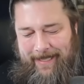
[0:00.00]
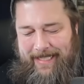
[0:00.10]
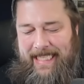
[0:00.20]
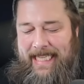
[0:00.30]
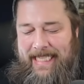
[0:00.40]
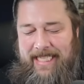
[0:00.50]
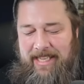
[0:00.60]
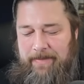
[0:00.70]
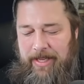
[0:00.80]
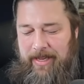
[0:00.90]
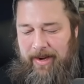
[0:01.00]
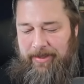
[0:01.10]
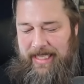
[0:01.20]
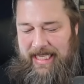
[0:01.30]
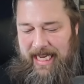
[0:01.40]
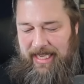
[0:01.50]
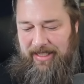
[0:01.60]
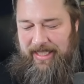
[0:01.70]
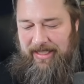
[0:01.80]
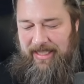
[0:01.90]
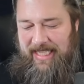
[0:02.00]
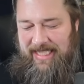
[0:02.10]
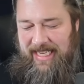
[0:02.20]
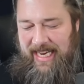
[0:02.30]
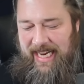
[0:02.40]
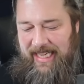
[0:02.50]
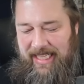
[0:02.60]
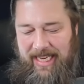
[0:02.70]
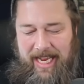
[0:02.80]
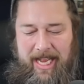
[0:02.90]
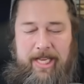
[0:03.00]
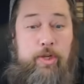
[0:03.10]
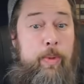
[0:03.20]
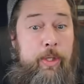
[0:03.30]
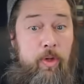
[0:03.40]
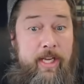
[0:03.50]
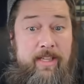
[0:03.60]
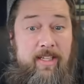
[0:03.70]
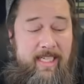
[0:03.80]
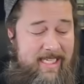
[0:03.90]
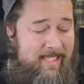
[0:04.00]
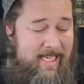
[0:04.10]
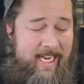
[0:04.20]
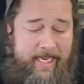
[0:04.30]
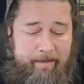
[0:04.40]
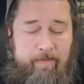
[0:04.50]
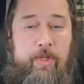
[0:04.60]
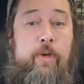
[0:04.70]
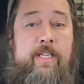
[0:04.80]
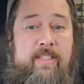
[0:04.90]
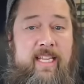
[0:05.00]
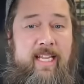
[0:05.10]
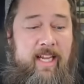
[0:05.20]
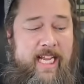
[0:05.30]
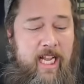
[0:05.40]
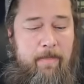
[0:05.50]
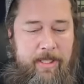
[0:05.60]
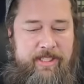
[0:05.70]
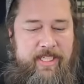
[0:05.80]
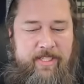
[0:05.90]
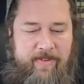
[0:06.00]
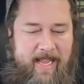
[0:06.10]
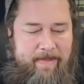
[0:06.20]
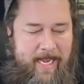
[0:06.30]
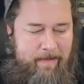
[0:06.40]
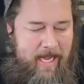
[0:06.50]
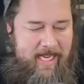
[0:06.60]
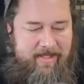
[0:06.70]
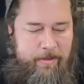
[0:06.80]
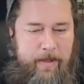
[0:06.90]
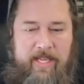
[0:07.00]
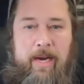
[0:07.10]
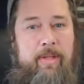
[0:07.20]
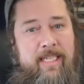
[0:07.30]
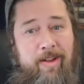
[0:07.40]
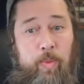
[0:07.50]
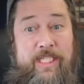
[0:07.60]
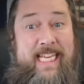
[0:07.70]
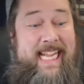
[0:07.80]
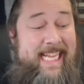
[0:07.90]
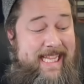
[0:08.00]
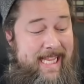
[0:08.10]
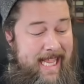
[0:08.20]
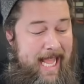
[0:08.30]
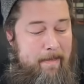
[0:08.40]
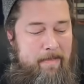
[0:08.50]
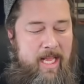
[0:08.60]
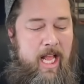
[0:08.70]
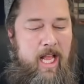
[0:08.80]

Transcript: see, this is something you can't really tell in the listing. So when you look at the listing, you can see like a bunch of these fat pack boxes, but you can't really tell what's in them.